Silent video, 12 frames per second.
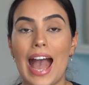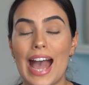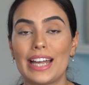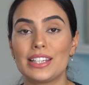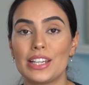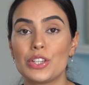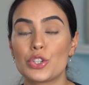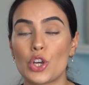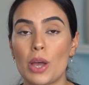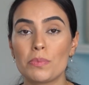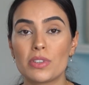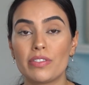And in
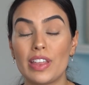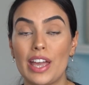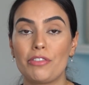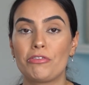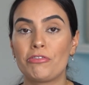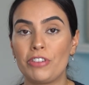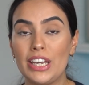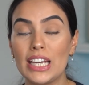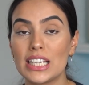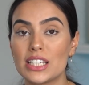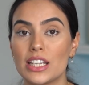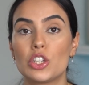terms of their
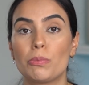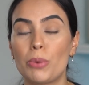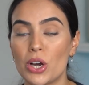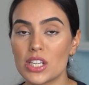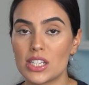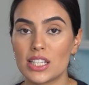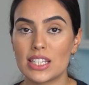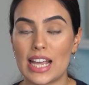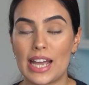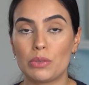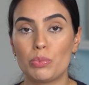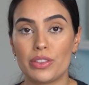fiat deposits
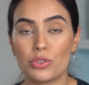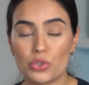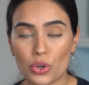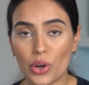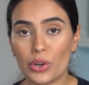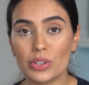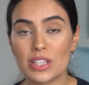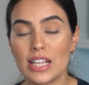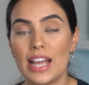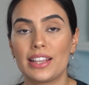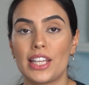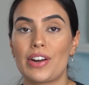and withdrawals,
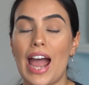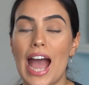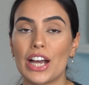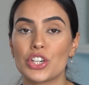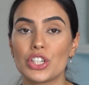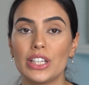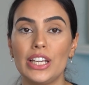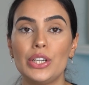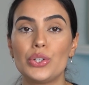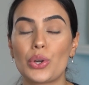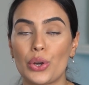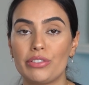there are actually
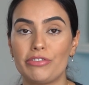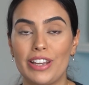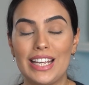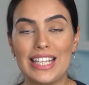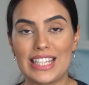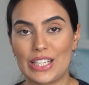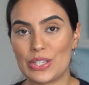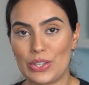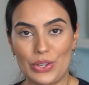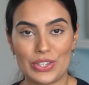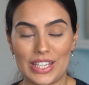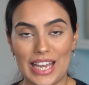no fees
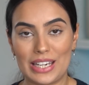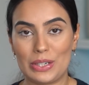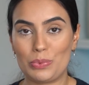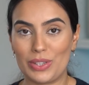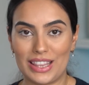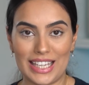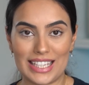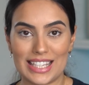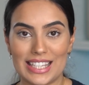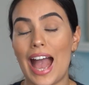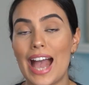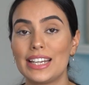associated with
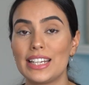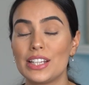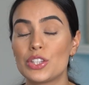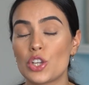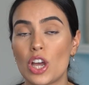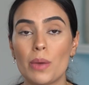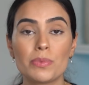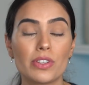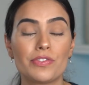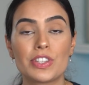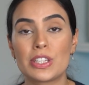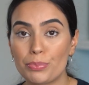this. And in terms of
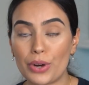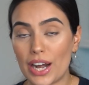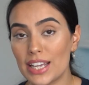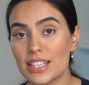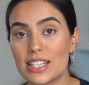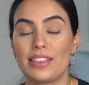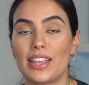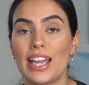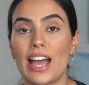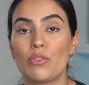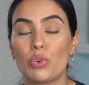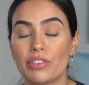spreads, they
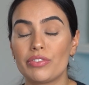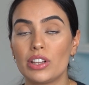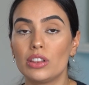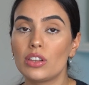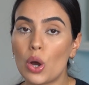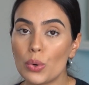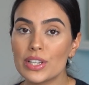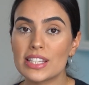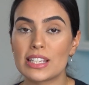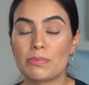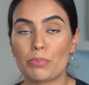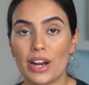have one of the lowest
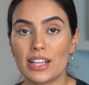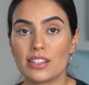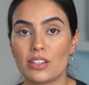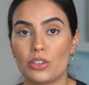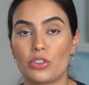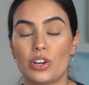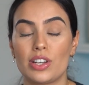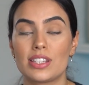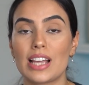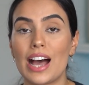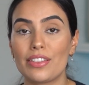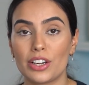spreads across
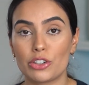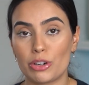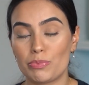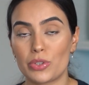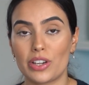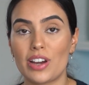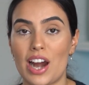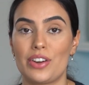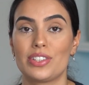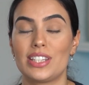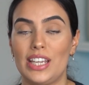other cryptocurrency